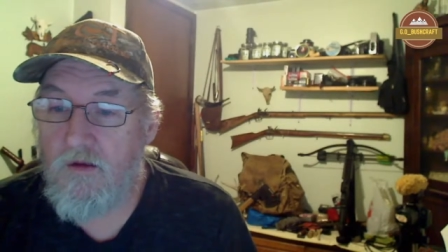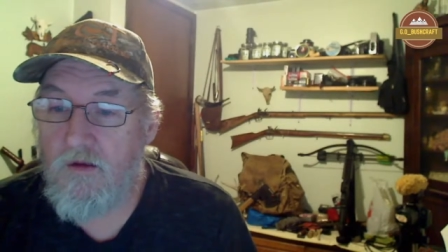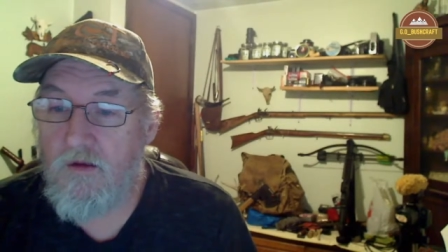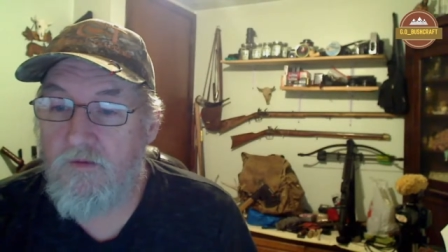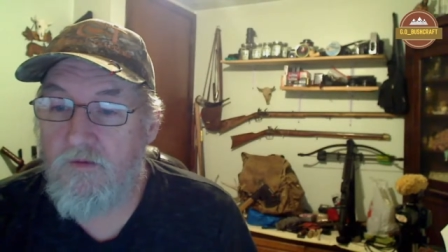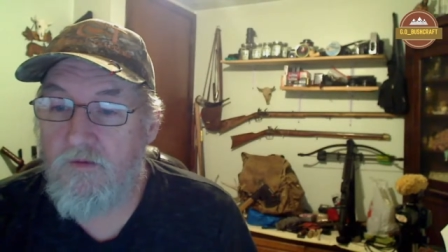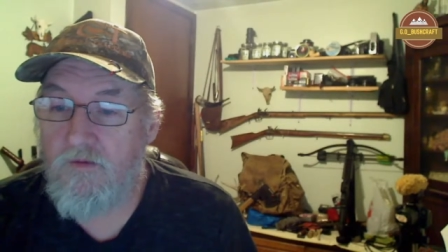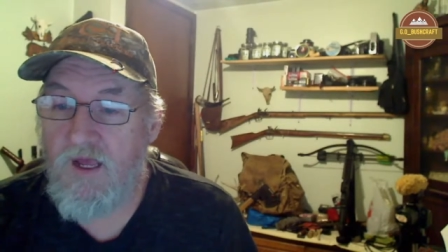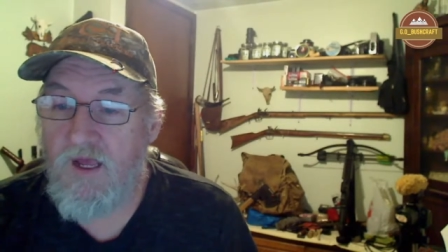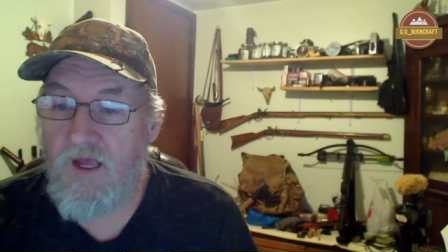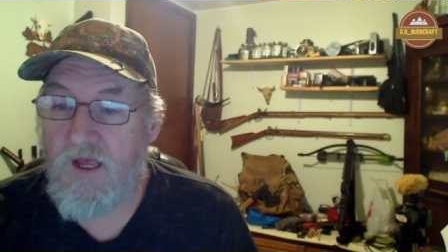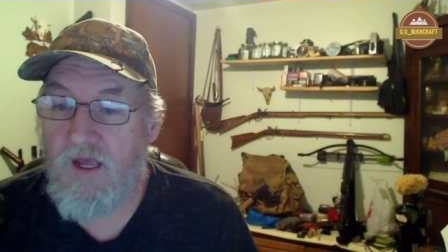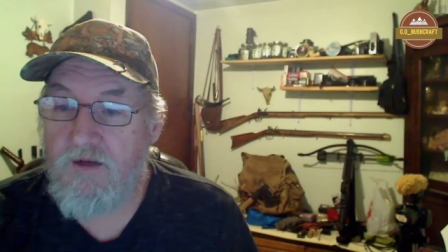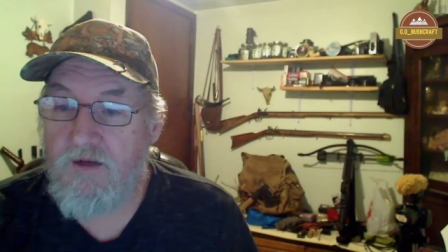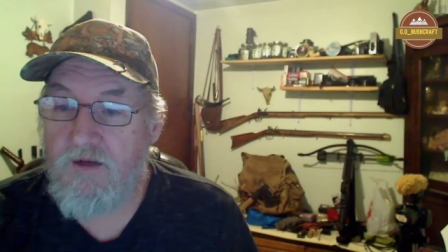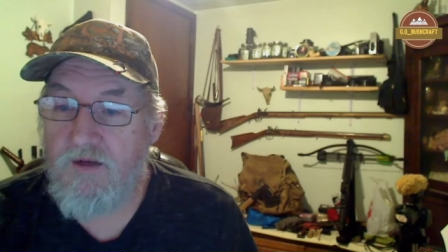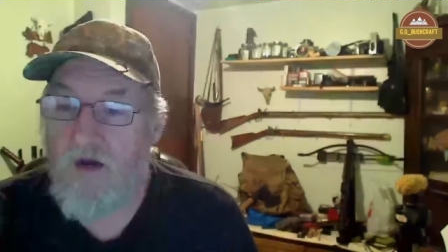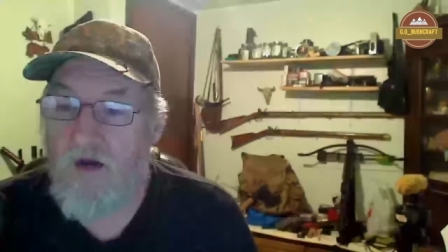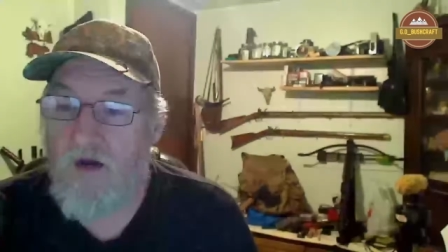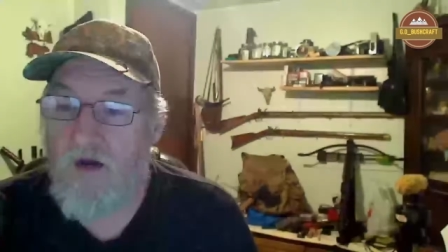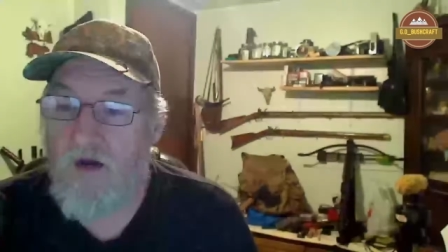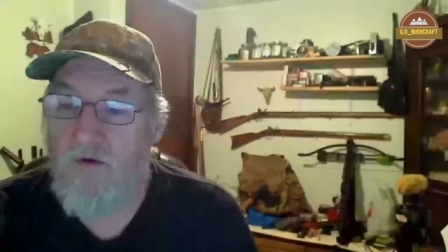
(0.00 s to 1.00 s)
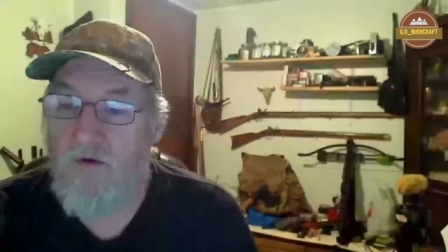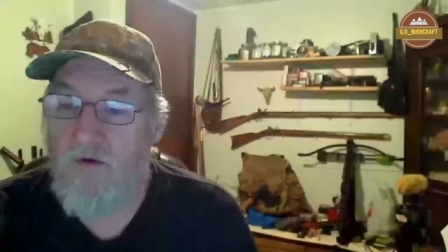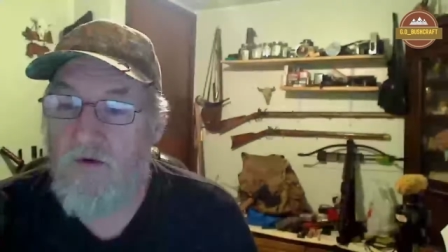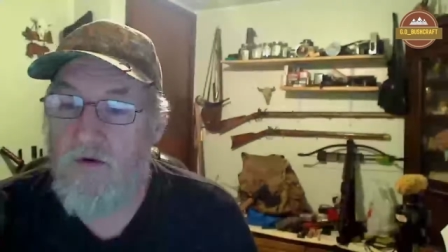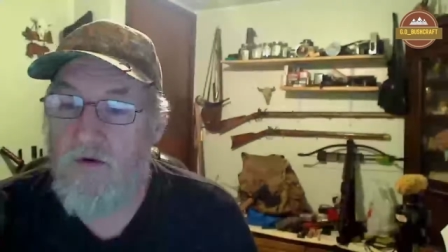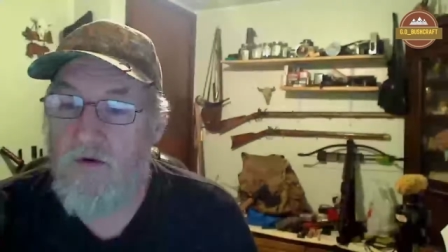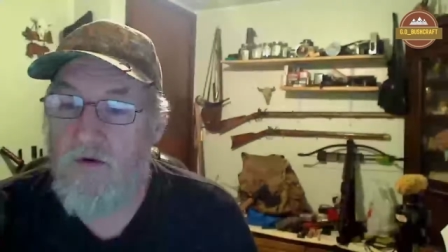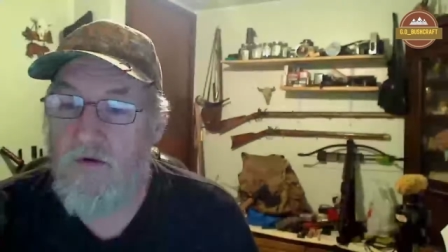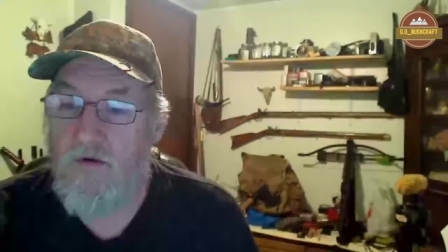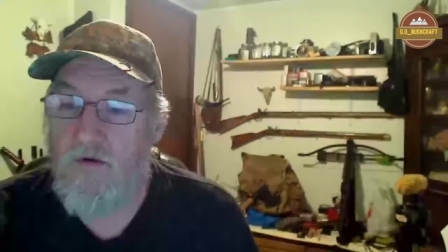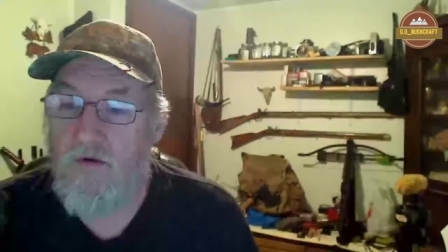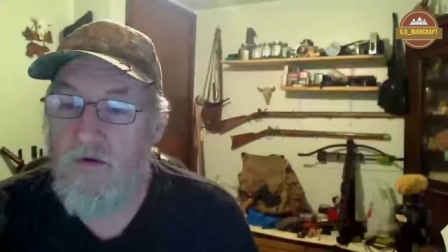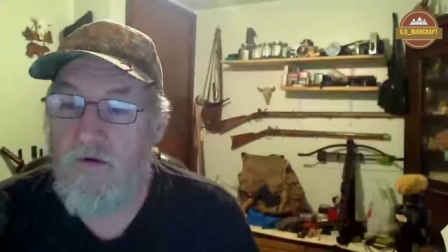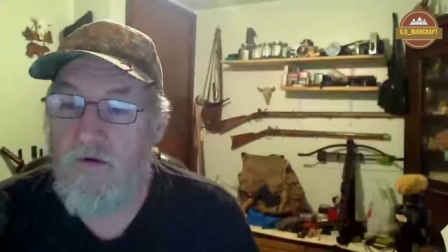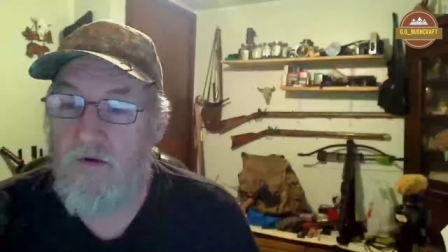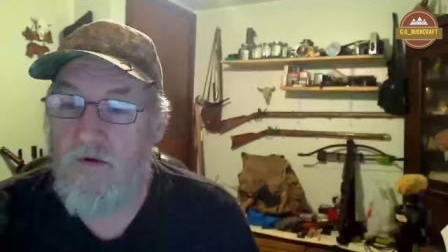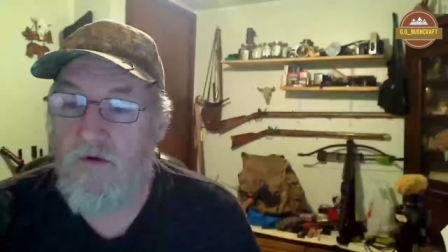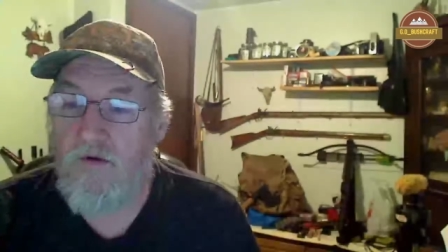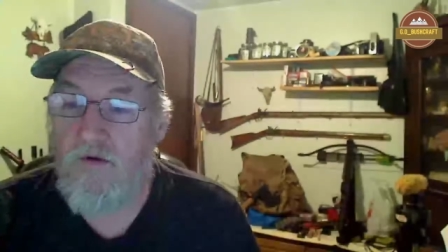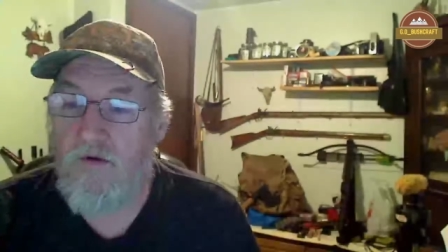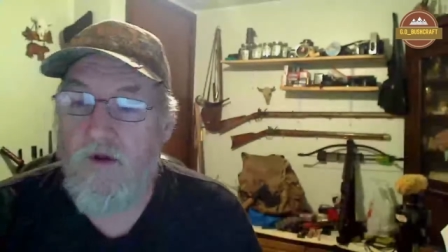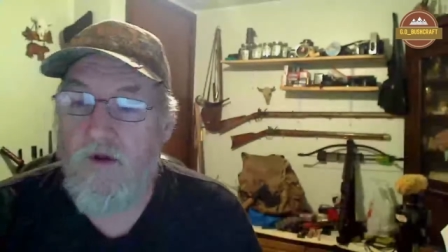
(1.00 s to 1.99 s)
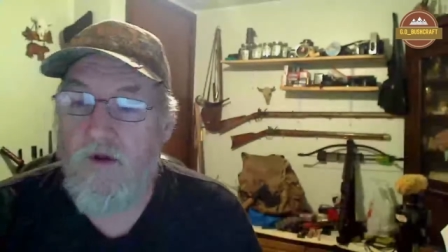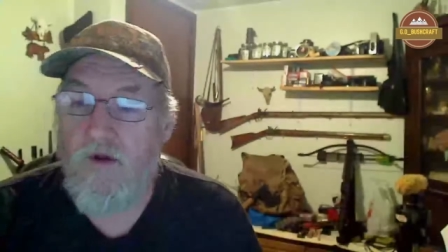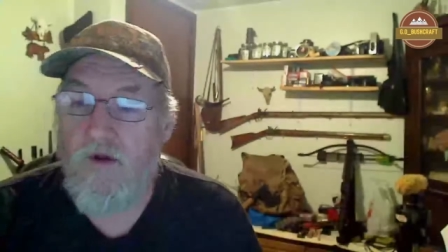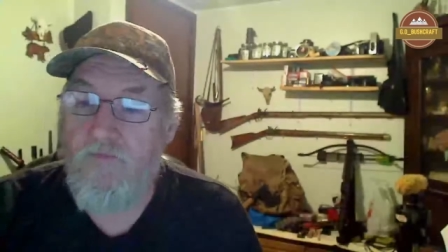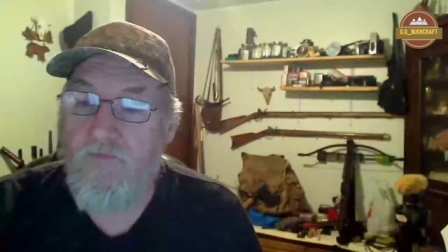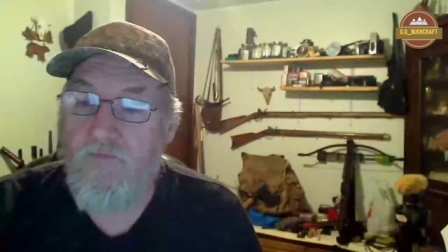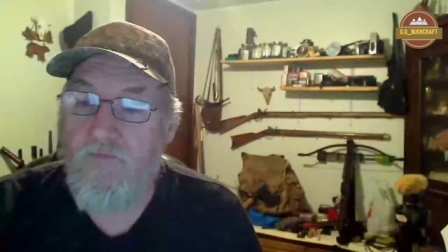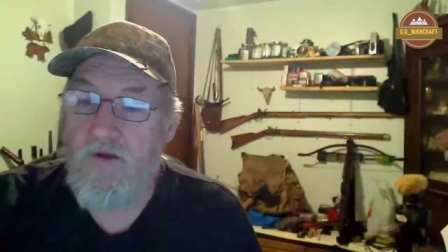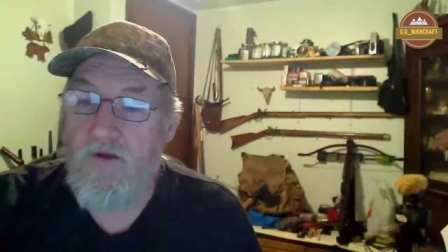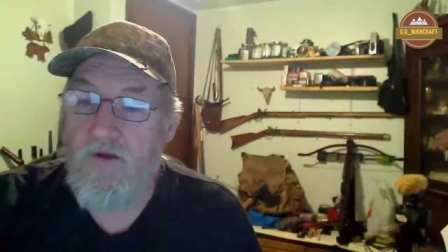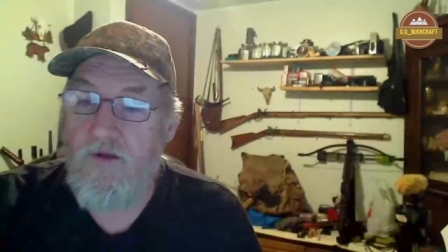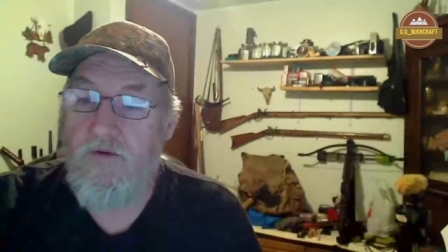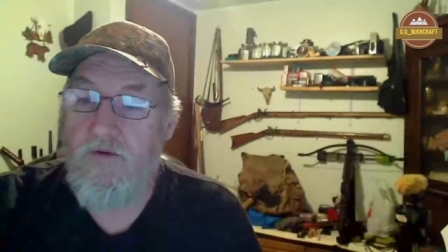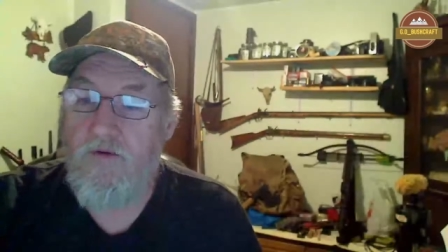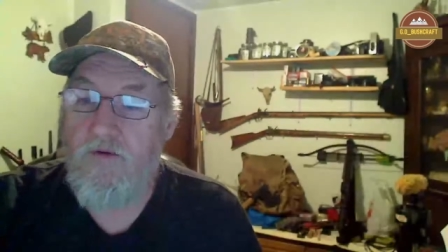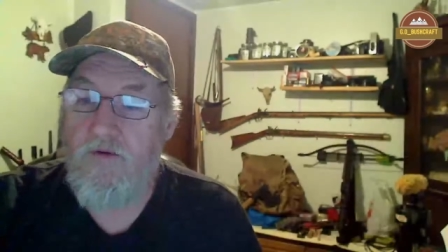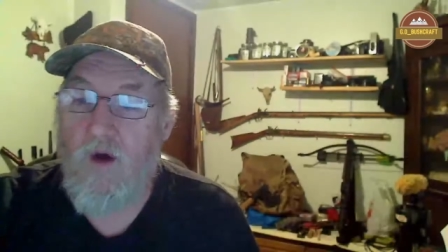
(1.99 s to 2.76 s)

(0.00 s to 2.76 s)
You've taken down your gun vids.